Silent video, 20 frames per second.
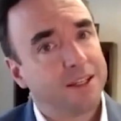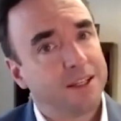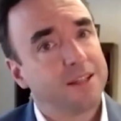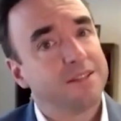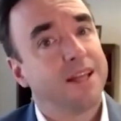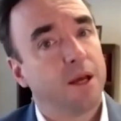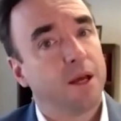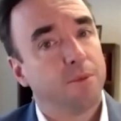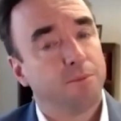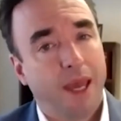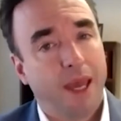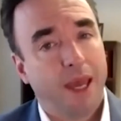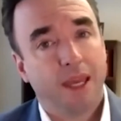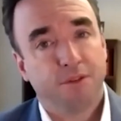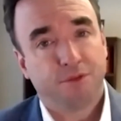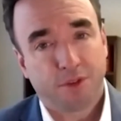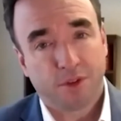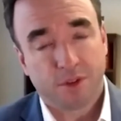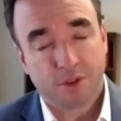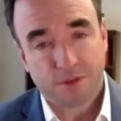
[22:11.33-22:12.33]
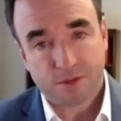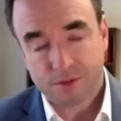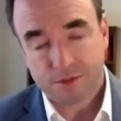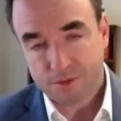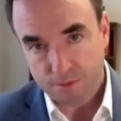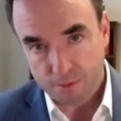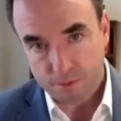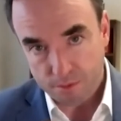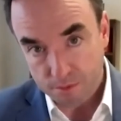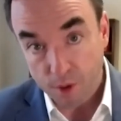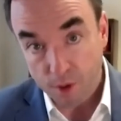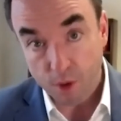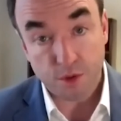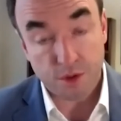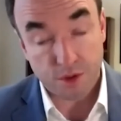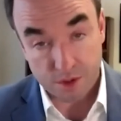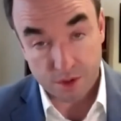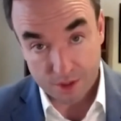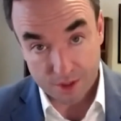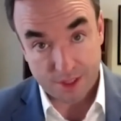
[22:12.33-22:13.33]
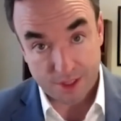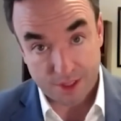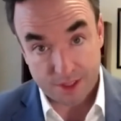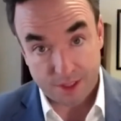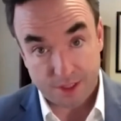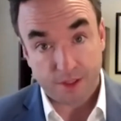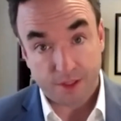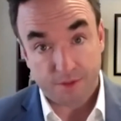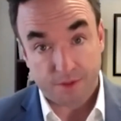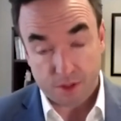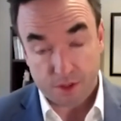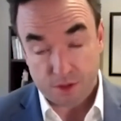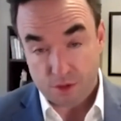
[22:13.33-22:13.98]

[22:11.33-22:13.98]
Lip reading: does not pay for most assisted living.